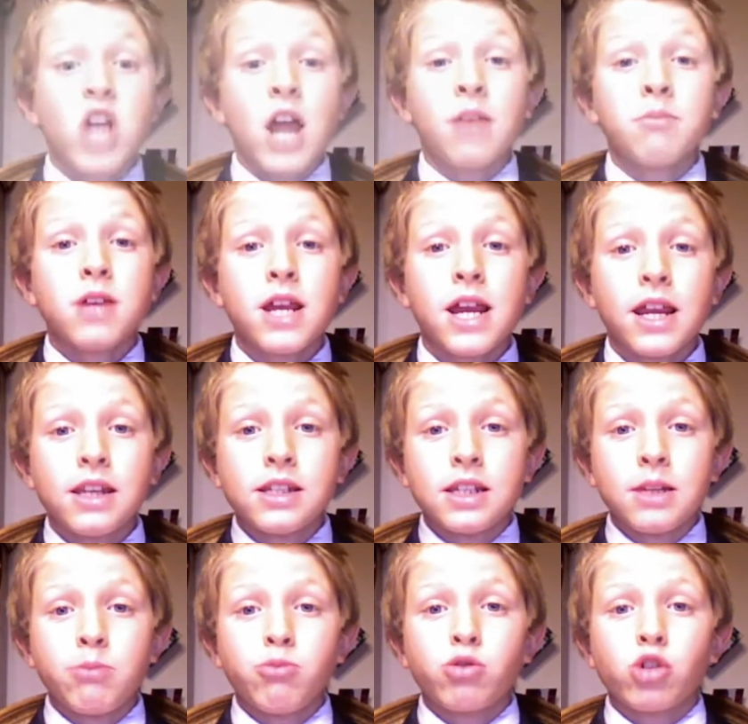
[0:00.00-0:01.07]
NBA
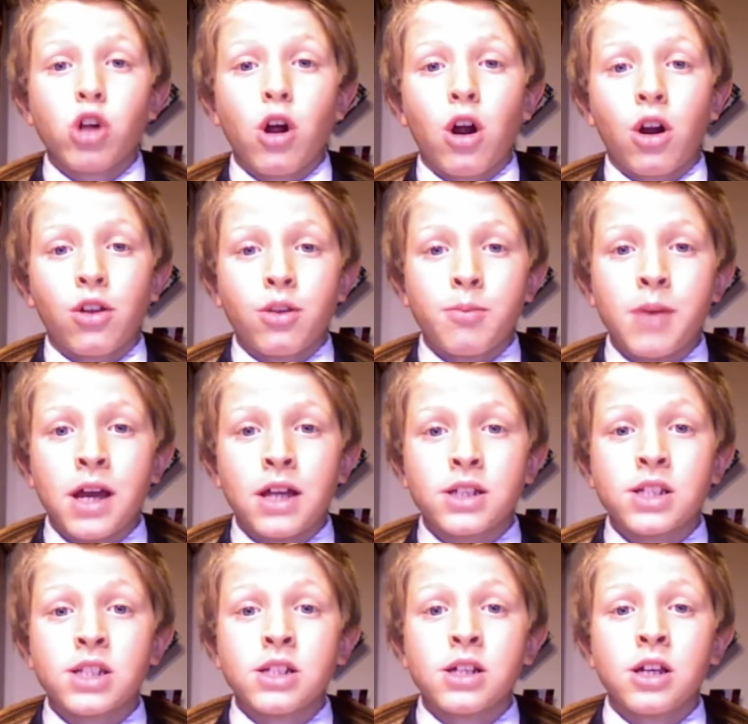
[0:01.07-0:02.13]
teams are the
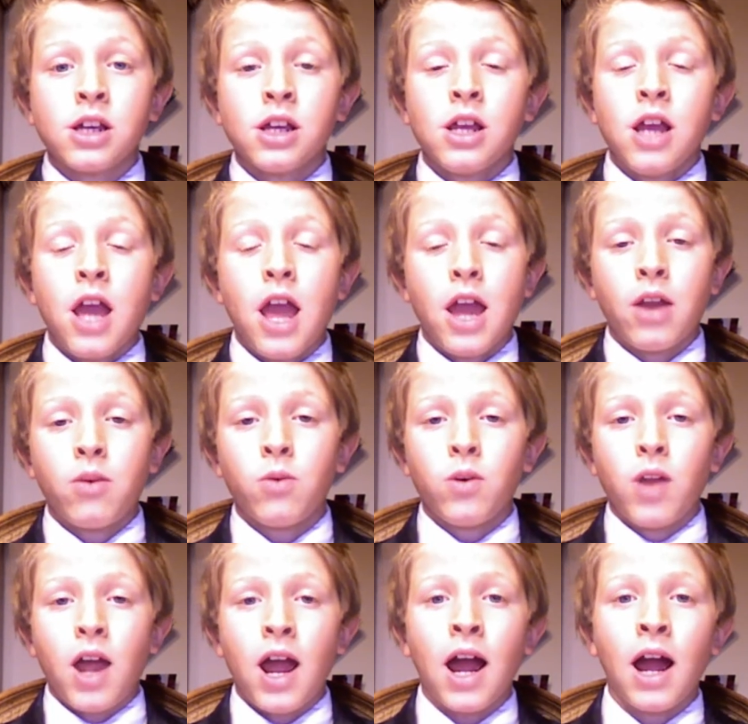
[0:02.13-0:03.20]
best, and
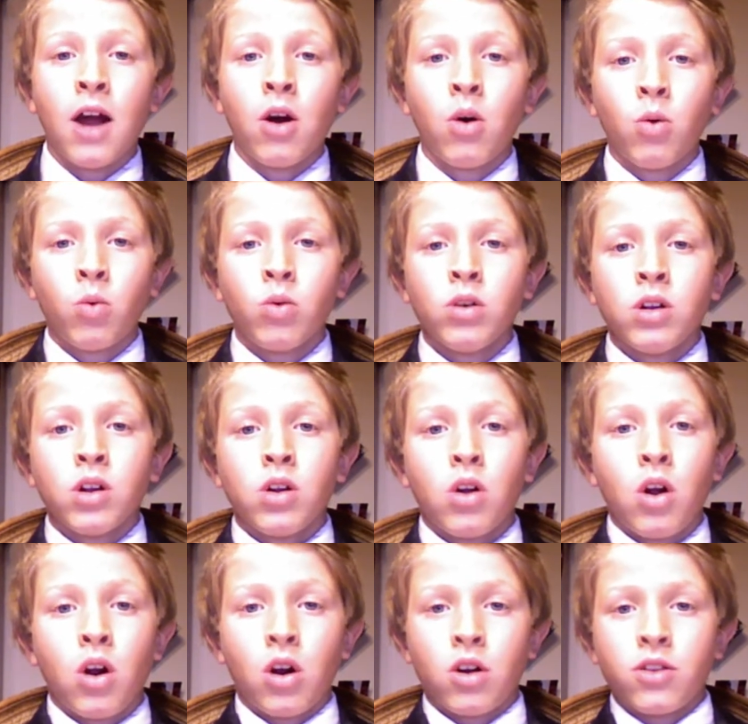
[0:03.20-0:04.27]
how
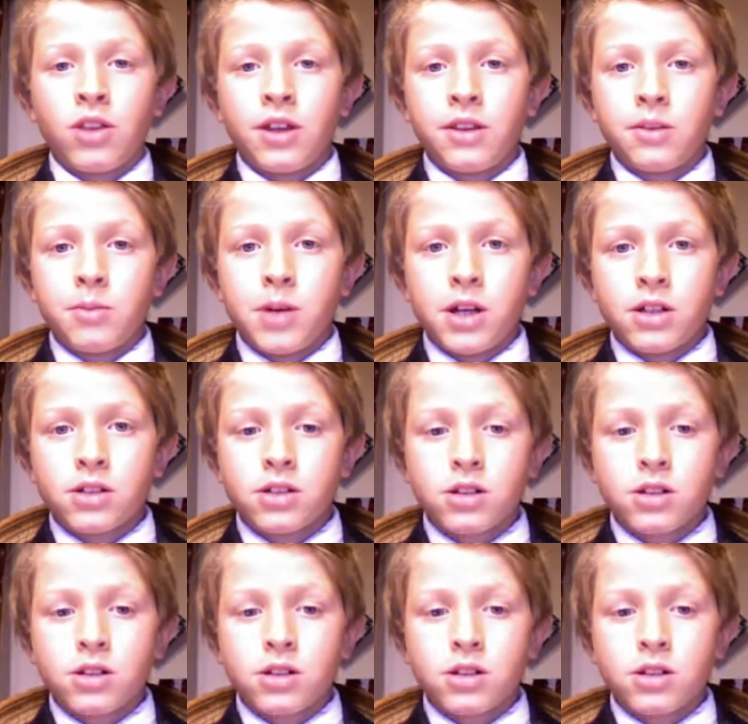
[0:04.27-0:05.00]
are they the best?